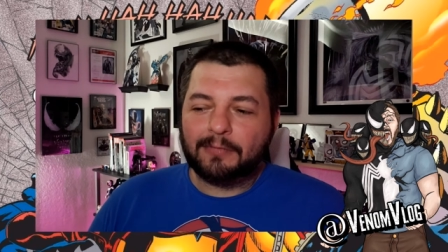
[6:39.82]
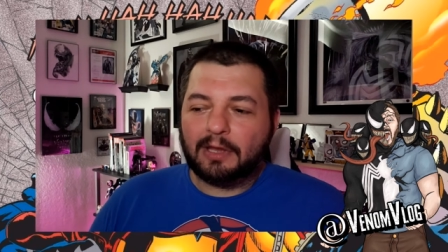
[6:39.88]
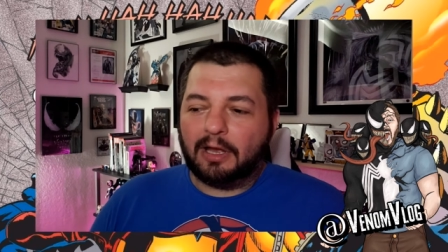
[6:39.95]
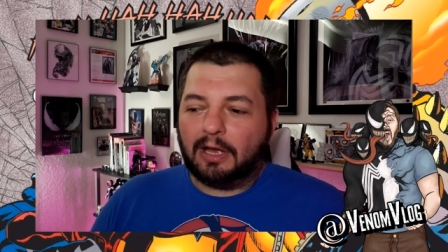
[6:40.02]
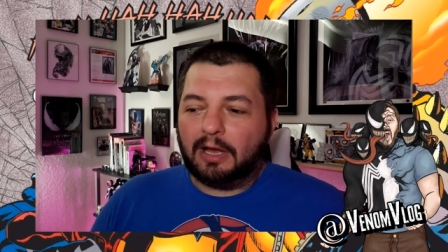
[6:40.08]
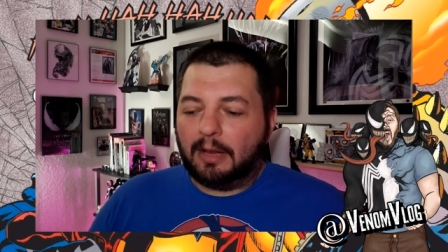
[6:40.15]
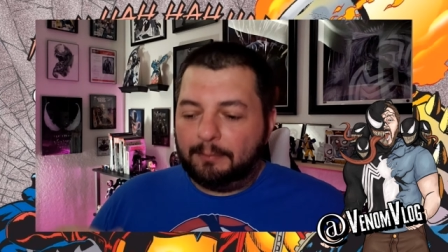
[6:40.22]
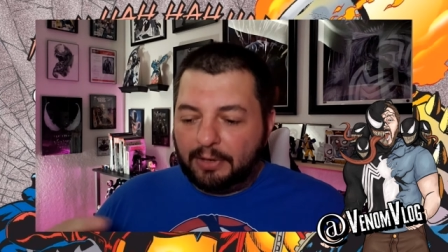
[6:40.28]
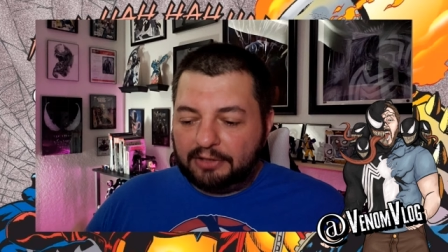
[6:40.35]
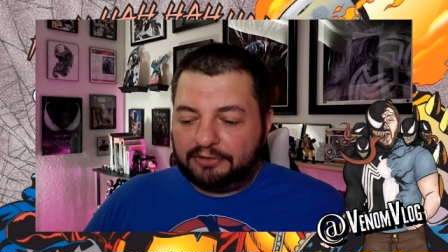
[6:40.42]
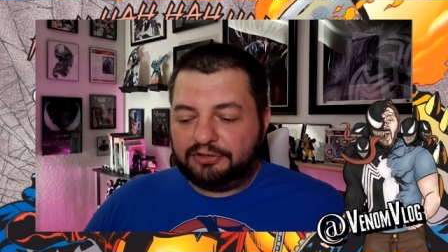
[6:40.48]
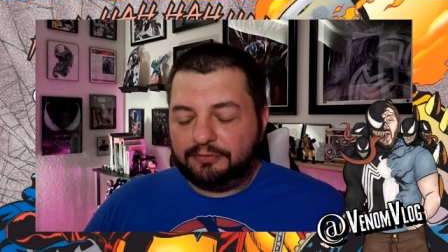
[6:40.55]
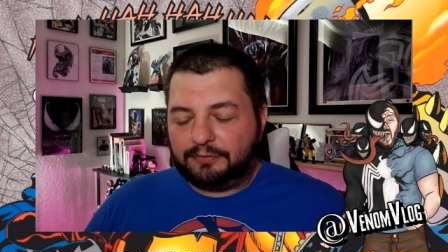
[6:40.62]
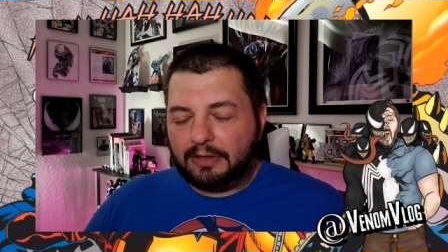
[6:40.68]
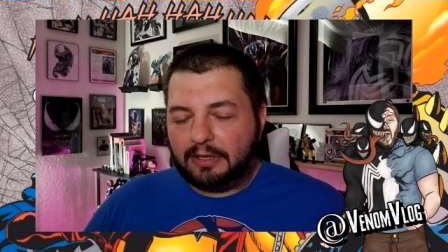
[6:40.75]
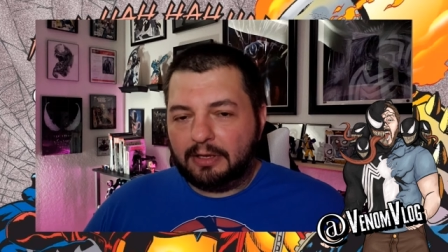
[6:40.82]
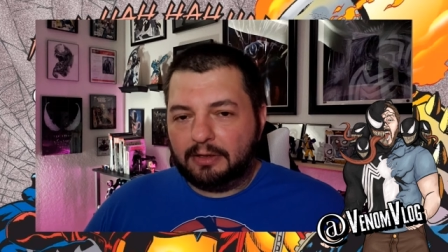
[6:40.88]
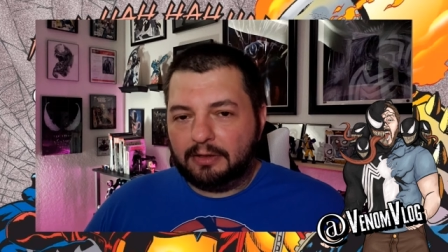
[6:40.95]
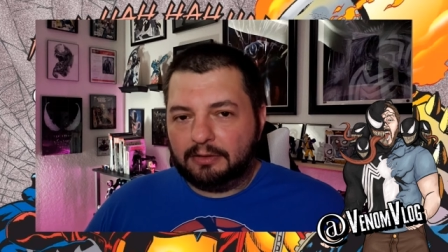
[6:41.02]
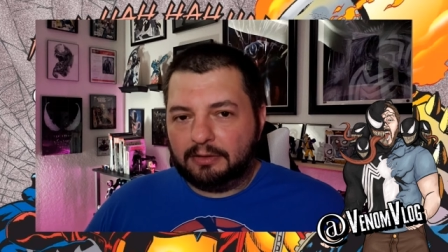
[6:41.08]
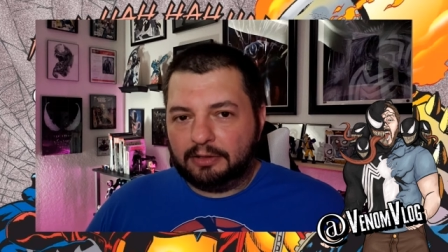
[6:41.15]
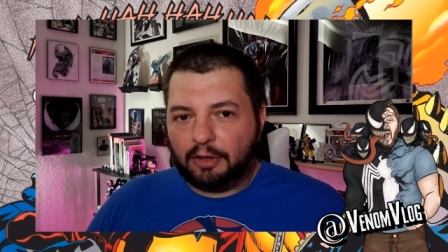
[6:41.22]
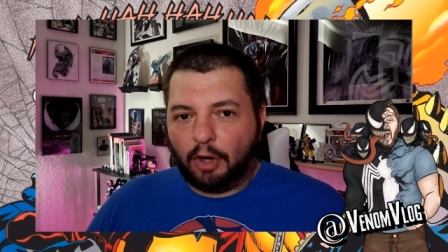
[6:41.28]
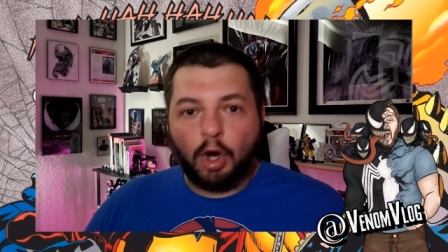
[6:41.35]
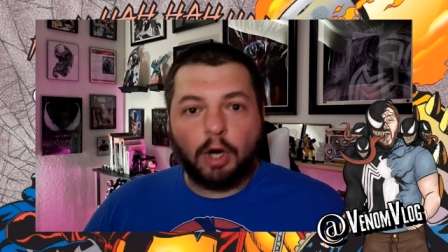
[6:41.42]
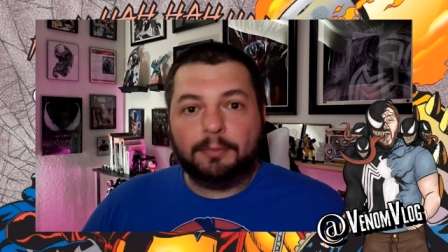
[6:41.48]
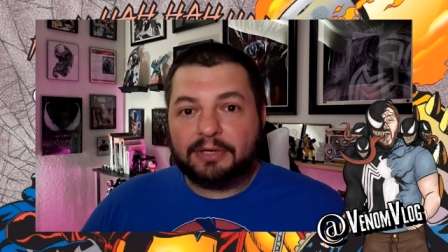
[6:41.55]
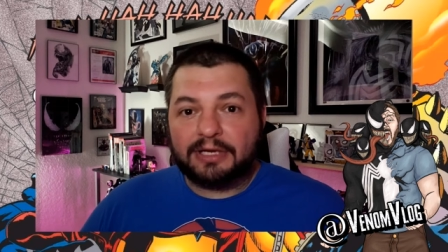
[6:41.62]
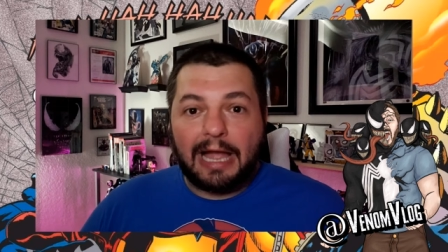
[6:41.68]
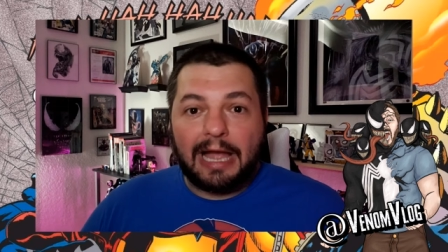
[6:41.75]
uh, a bunch of uh,
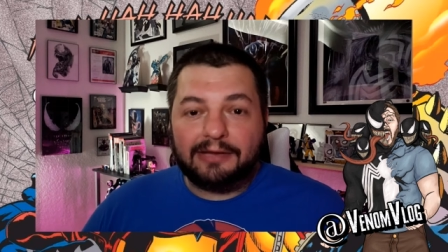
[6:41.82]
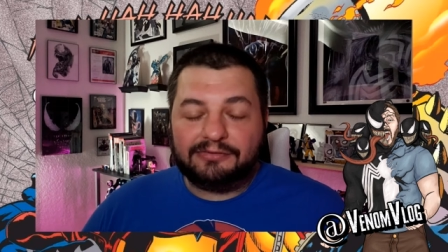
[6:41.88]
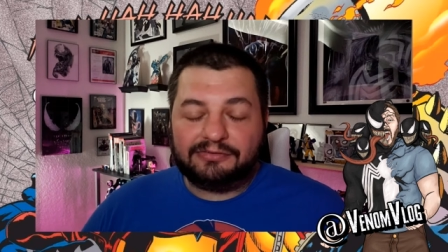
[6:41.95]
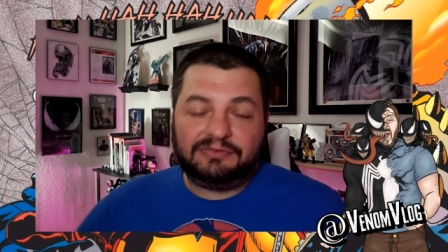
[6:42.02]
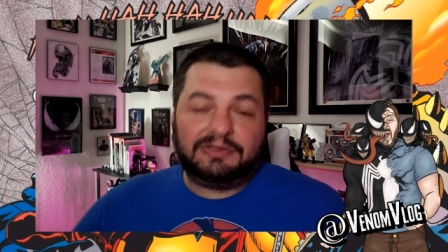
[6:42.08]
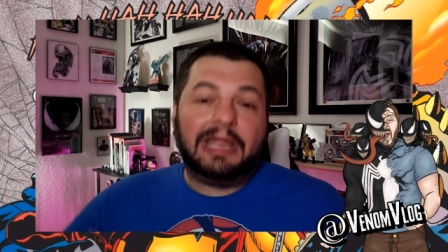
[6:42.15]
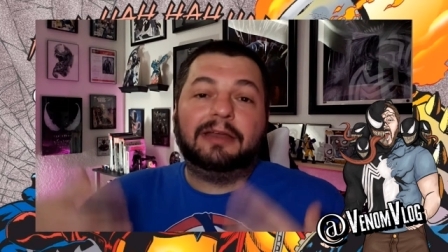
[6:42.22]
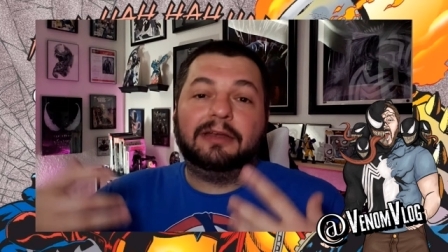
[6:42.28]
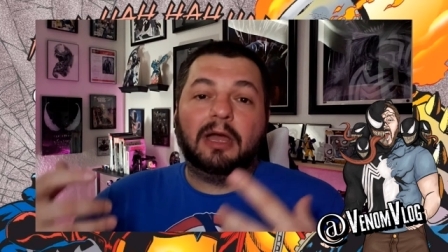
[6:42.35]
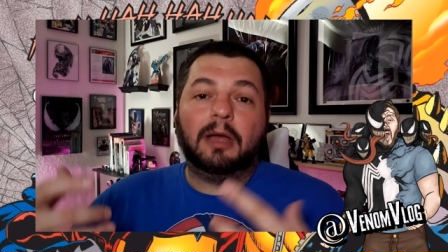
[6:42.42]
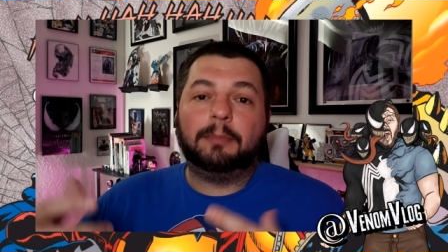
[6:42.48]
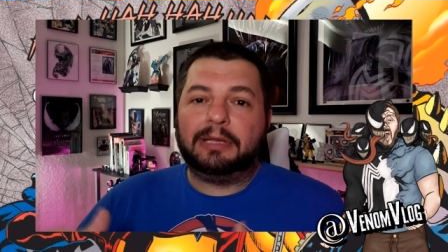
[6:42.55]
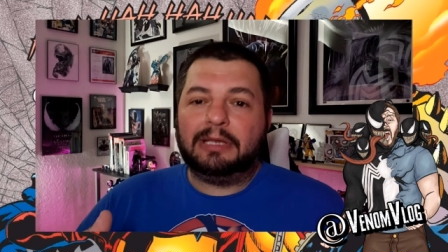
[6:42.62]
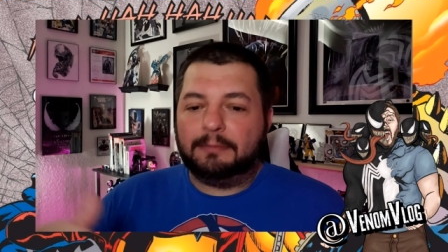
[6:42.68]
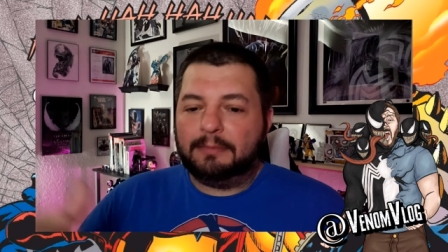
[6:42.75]
armed guys stand up in the